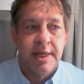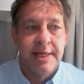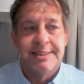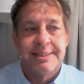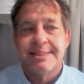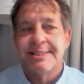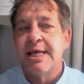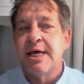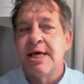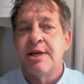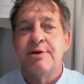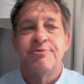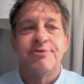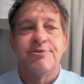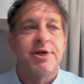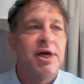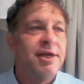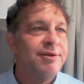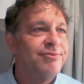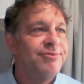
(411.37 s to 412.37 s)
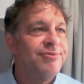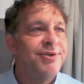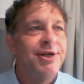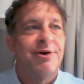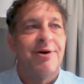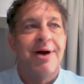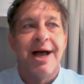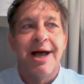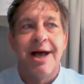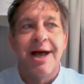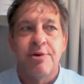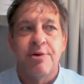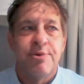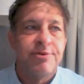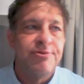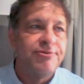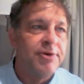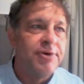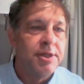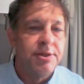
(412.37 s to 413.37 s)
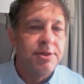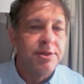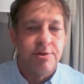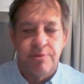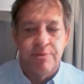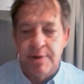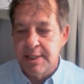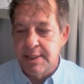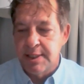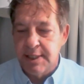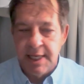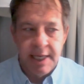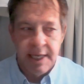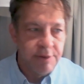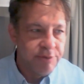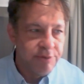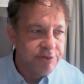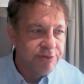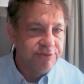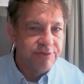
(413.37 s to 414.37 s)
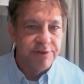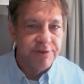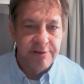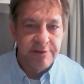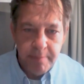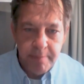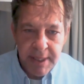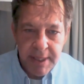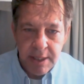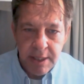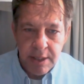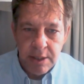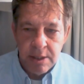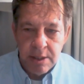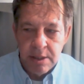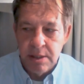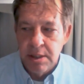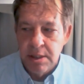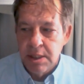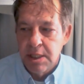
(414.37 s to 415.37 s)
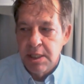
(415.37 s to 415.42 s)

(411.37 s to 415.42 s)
instead of kind of, you know, how do we find the right language for this bill,